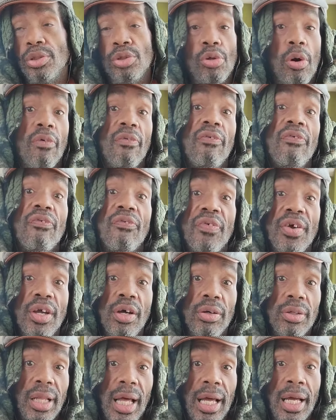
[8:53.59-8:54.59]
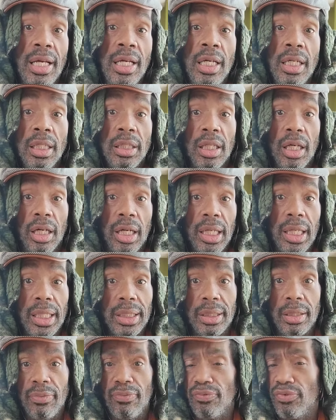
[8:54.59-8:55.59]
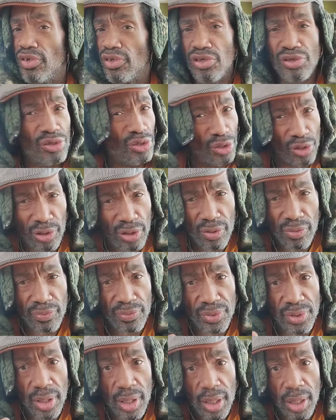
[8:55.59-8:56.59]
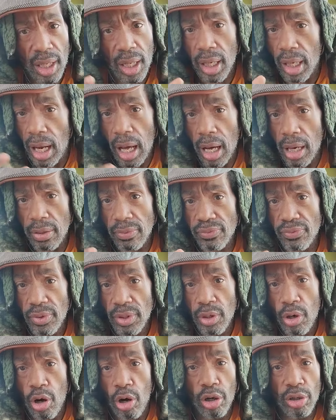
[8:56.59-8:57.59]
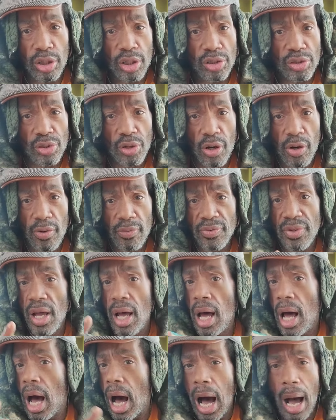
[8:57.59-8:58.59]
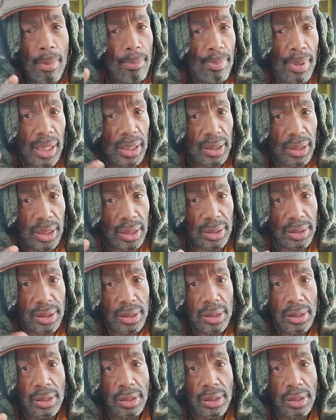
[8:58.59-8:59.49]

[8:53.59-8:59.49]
Don't feel that the collective deserves love or deserves abundance.